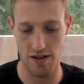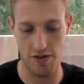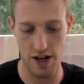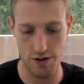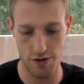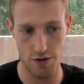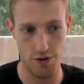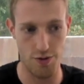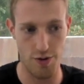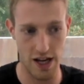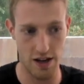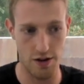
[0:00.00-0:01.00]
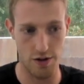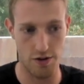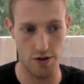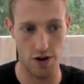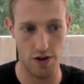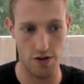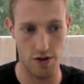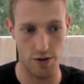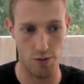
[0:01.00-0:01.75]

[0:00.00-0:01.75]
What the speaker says: If I just do a regular circle,